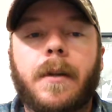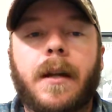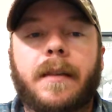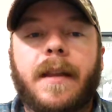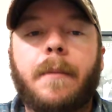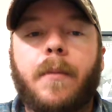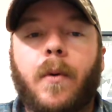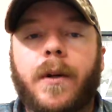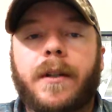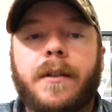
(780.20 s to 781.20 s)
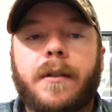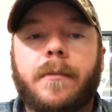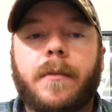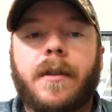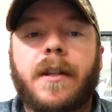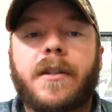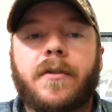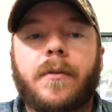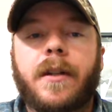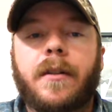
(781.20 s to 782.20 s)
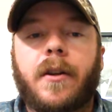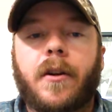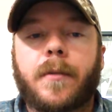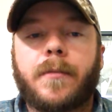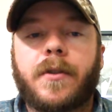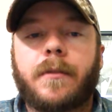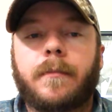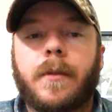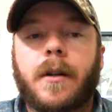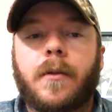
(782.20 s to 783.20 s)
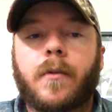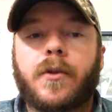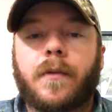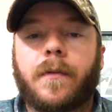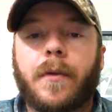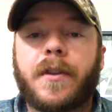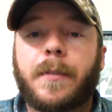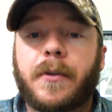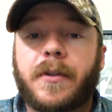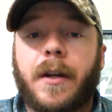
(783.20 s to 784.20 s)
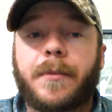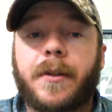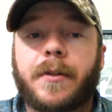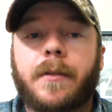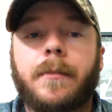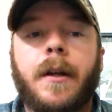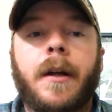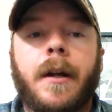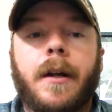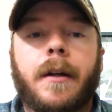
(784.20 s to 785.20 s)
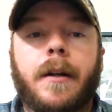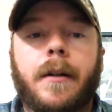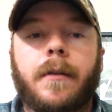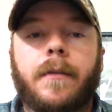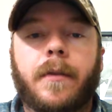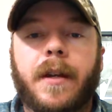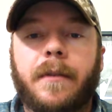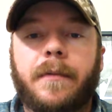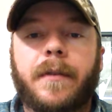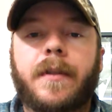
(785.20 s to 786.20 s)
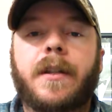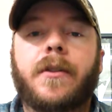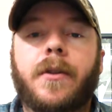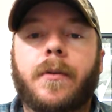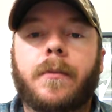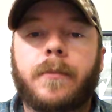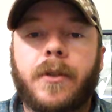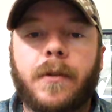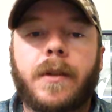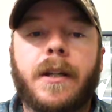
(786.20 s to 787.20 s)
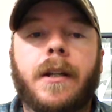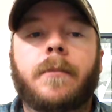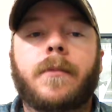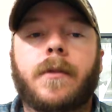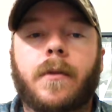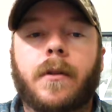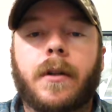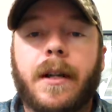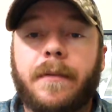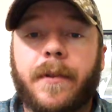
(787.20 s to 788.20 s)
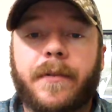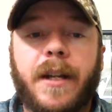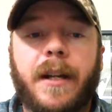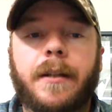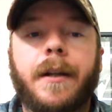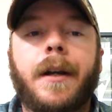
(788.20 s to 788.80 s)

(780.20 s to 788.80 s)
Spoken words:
at that point, these 3 alarms, which are for the spill stop system, for the 815U, UD, or 815,